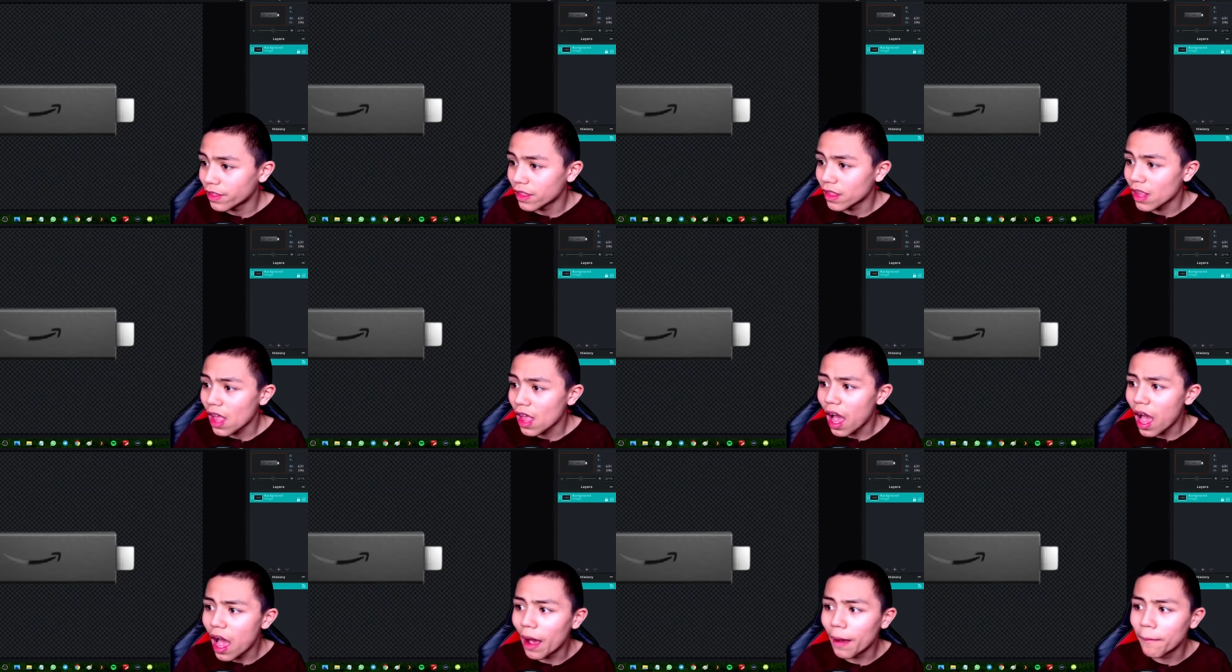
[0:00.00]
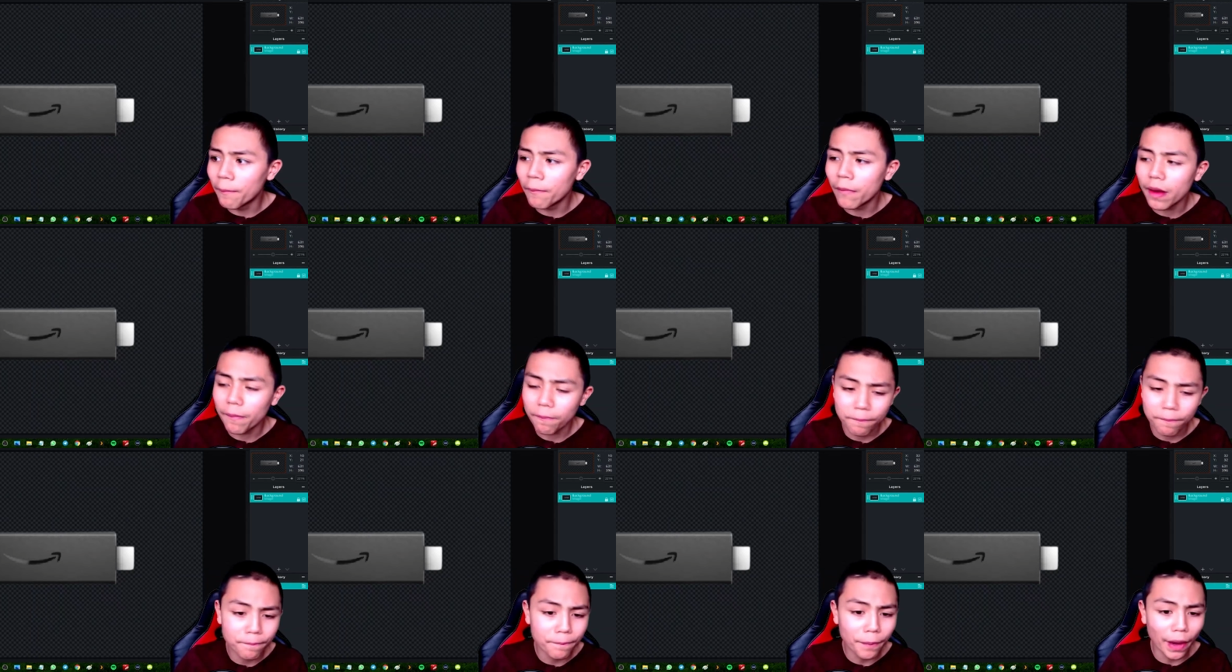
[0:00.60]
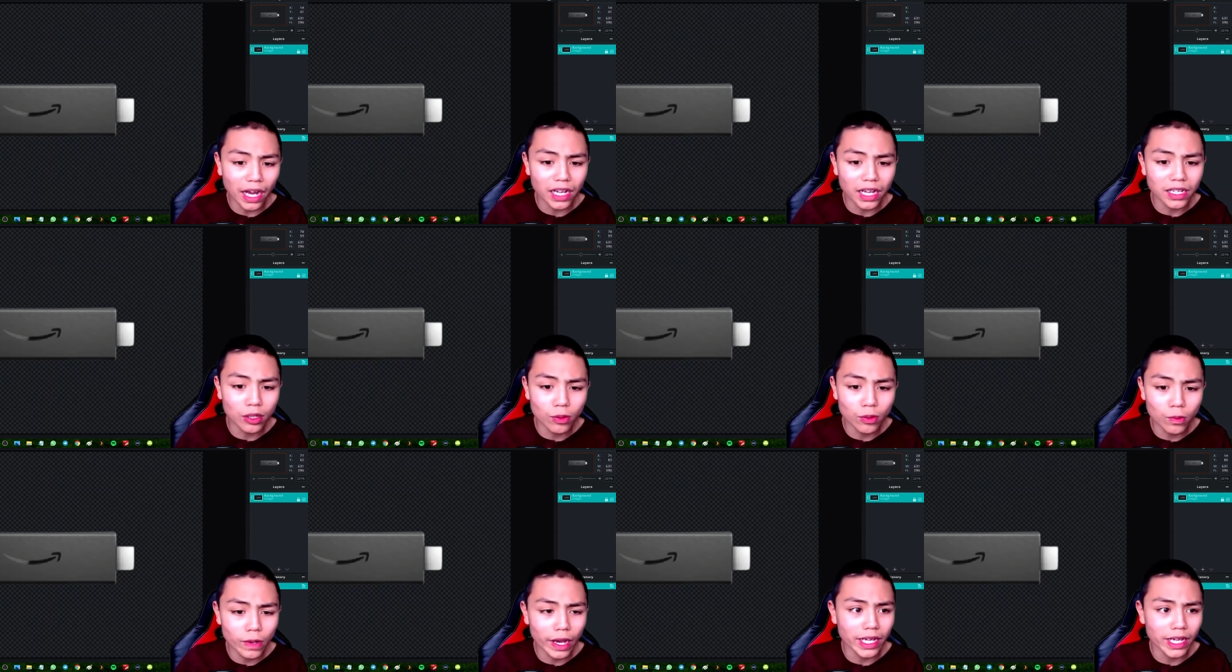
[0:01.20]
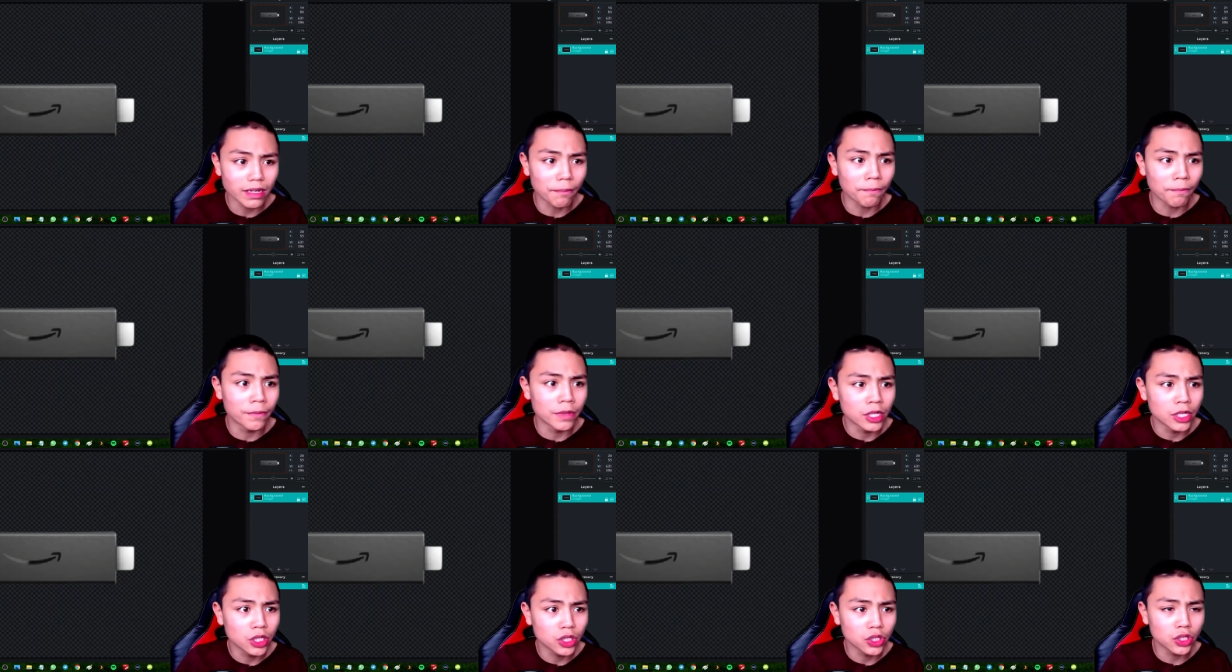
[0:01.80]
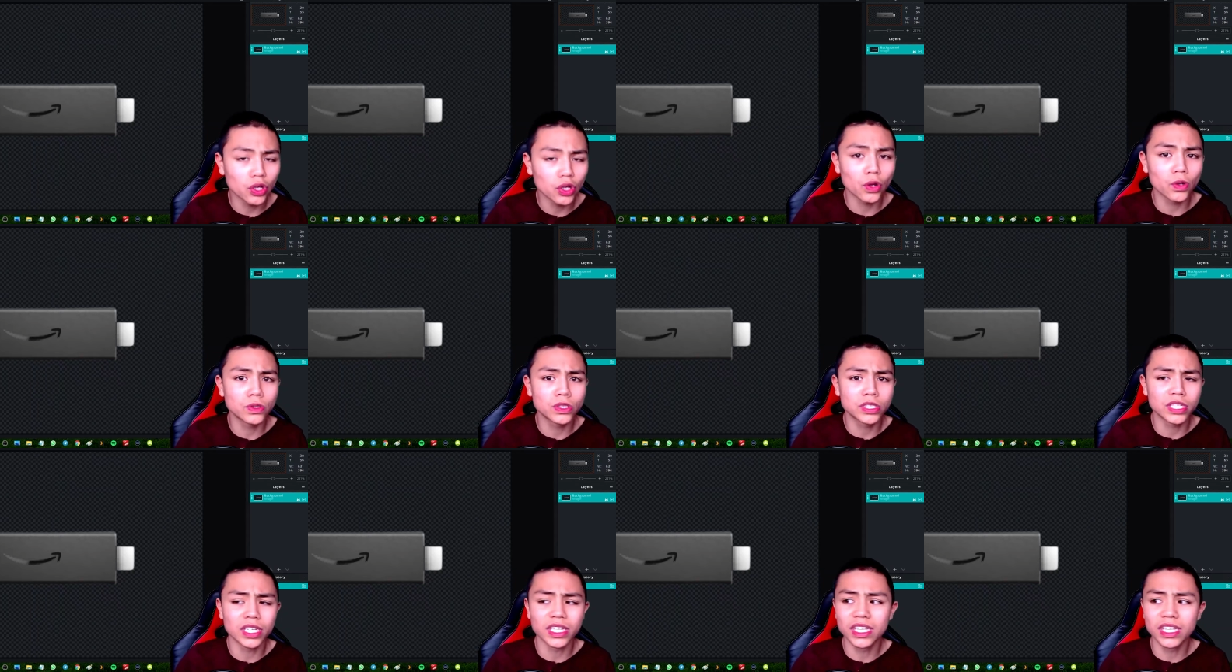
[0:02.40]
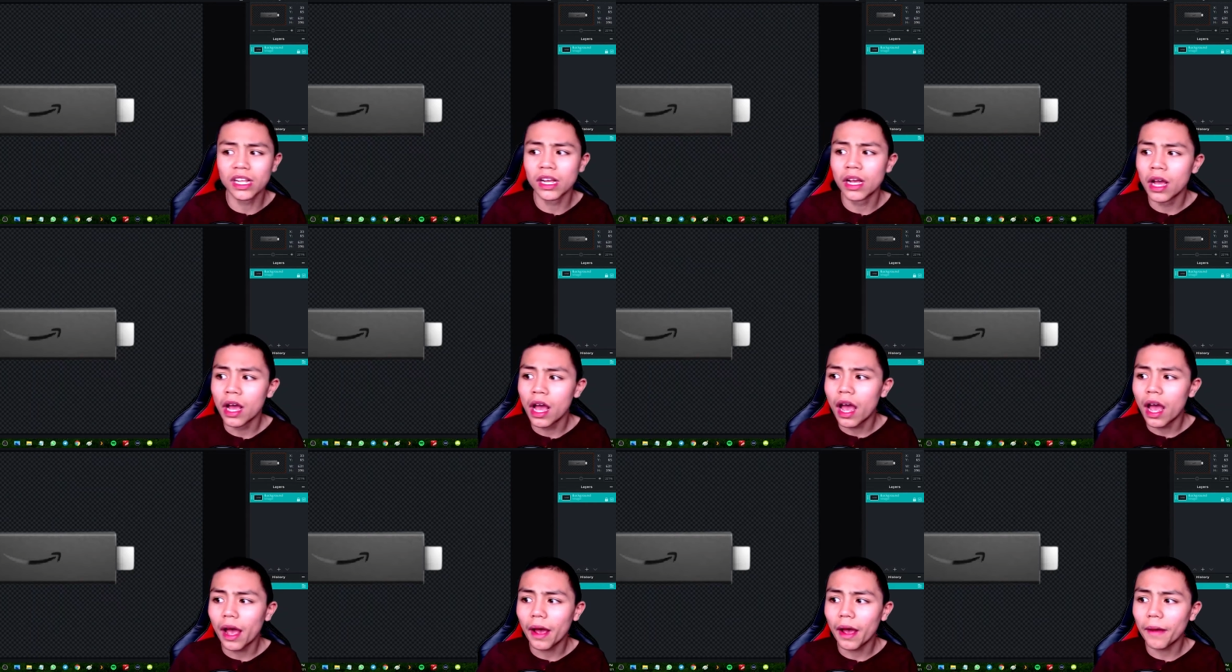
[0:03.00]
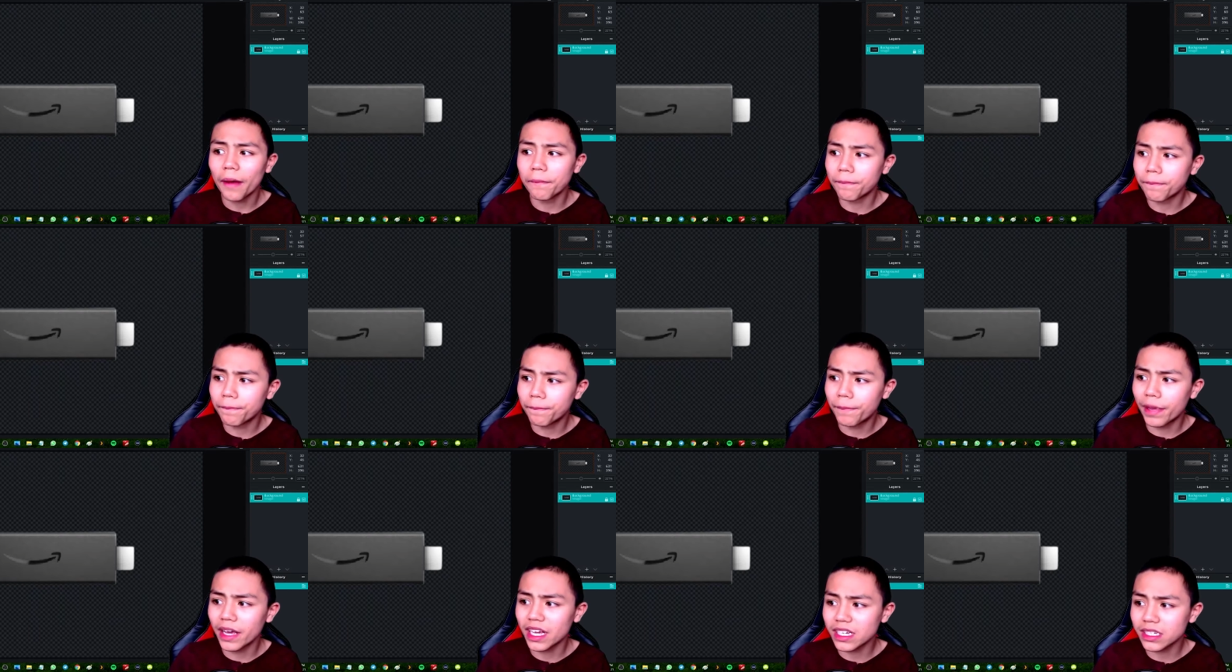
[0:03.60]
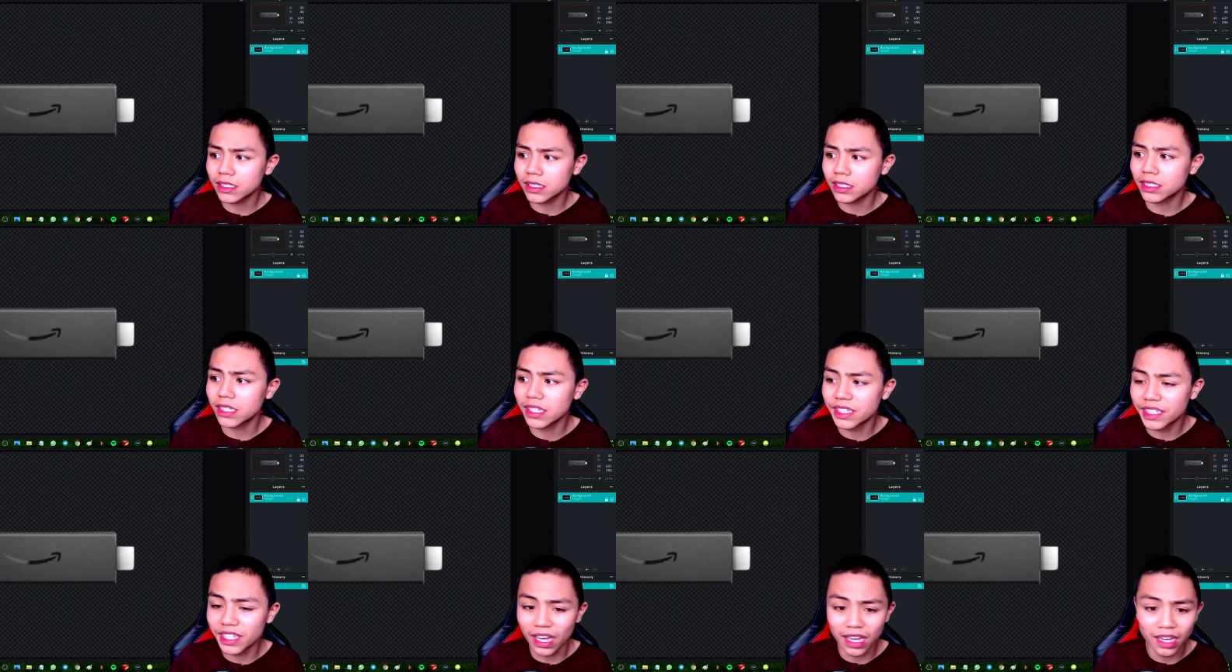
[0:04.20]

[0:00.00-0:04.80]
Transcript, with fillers: um, buying the way I'm using um, Pics in there